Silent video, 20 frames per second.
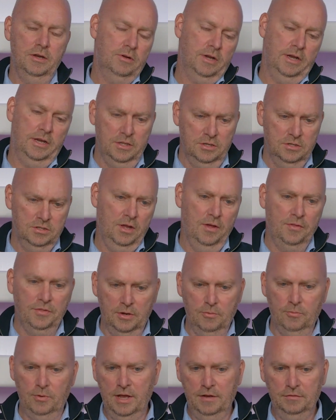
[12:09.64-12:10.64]
okay, this is
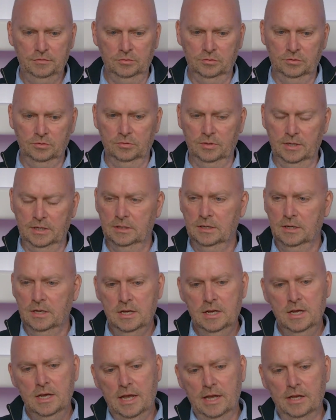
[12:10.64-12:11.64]
something we have to do, and
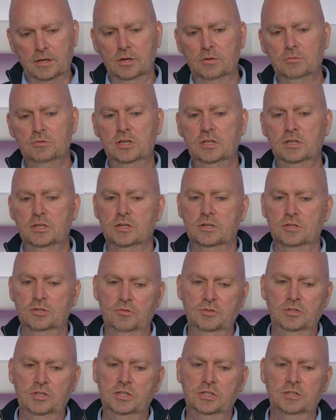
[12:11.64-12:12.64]
you don't see the
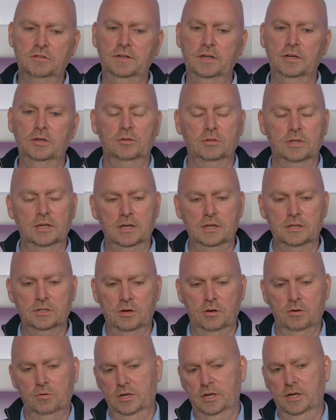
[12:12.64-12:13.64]
strategic value, then I
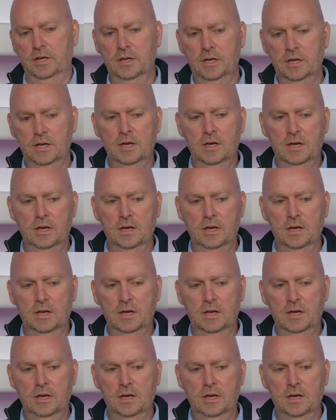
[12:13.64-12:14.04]
say, okay,